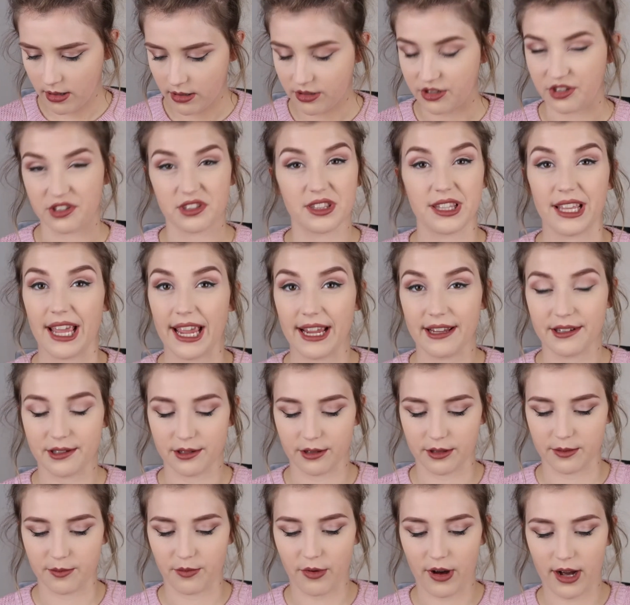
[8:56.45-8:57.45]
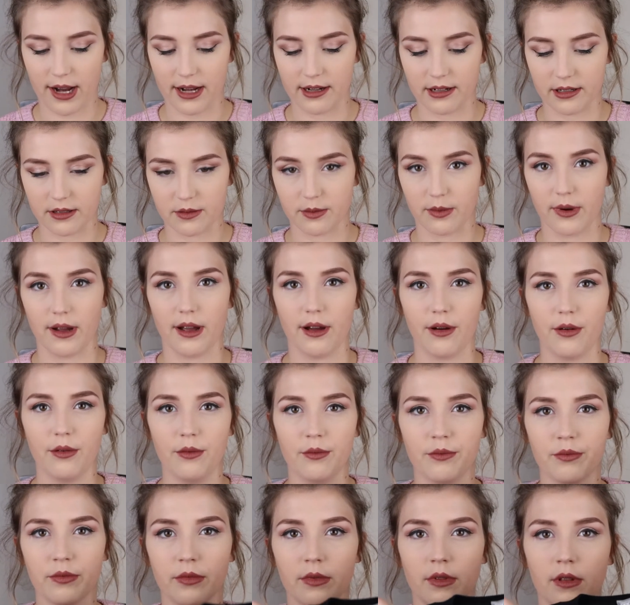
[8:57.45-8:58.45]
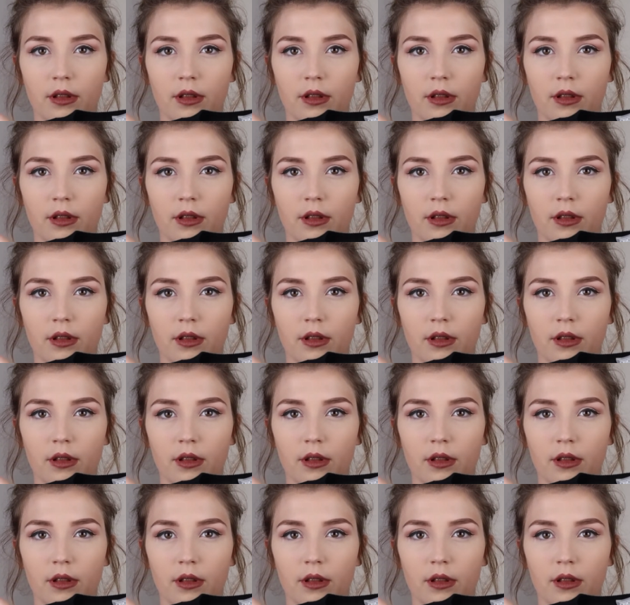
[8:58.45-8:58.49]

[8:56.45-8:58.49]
just the ASOS brand as well,